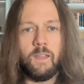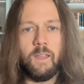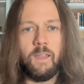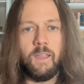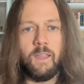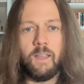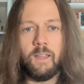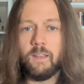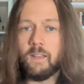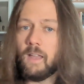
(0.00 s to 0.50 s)

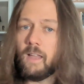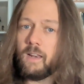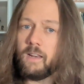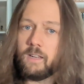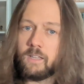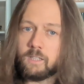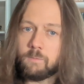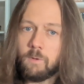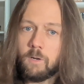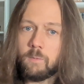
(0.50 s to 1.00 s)
And that
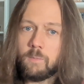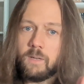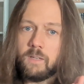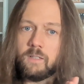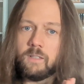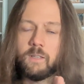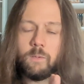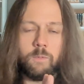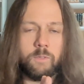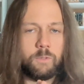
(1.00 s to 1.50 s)

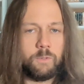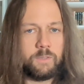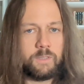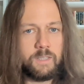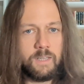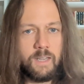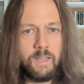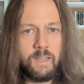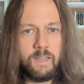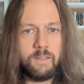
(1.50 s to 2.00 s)
experiment that we're doing
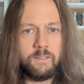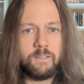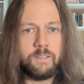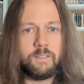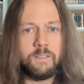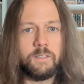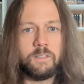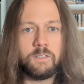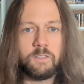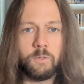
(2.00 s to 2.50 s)
today
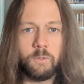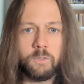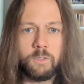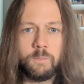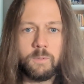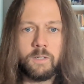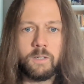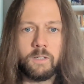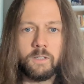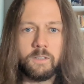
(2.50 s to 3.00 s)
is going to
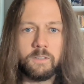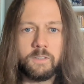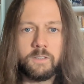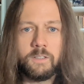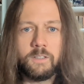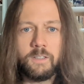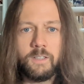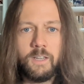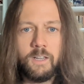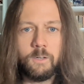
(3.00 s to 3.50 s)
be called
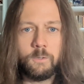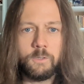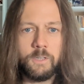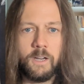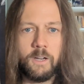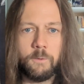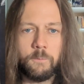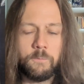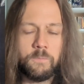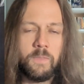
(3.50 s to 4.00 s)
Keto
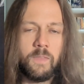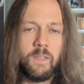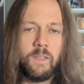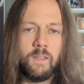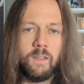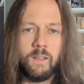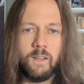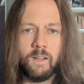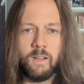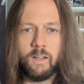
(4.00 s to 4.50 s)
Chow.
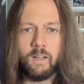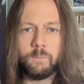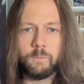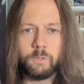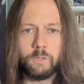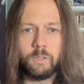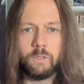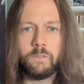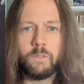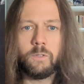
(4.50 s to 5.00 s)
I'm
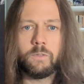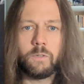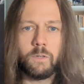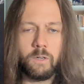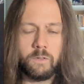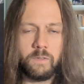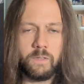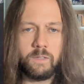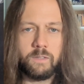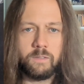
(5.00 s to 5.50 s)
sure you've heard
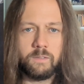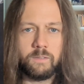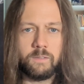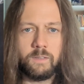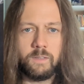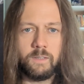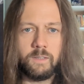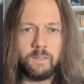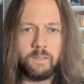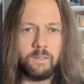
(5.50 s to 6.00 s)
of it.
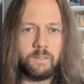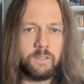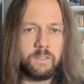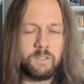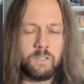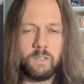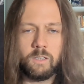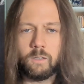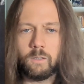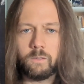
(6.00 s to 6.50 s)
It's
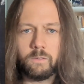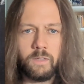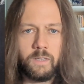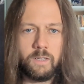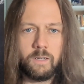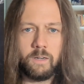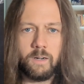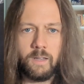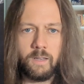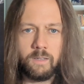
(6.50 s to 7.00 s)
all over the
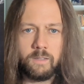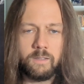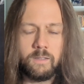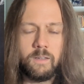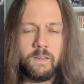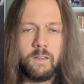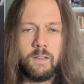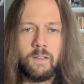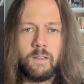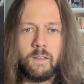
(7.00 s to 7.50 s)
internet.
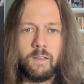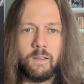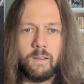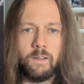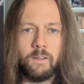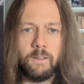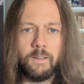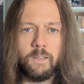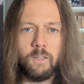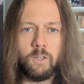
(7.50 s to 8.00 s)

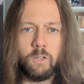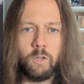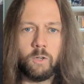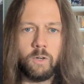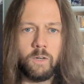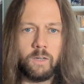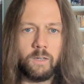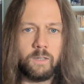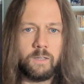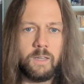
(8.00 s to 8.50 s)
You can go
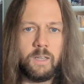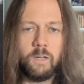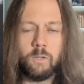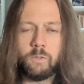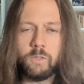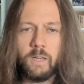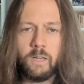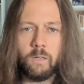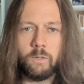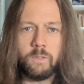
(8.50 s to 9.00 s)
to
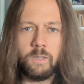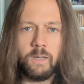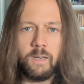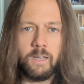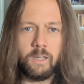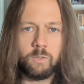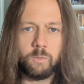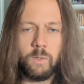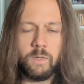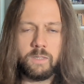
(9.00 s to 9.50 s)

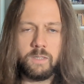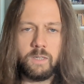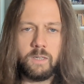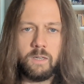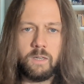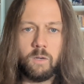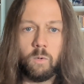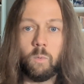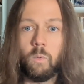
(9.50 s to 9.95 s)
ketochow.xyz.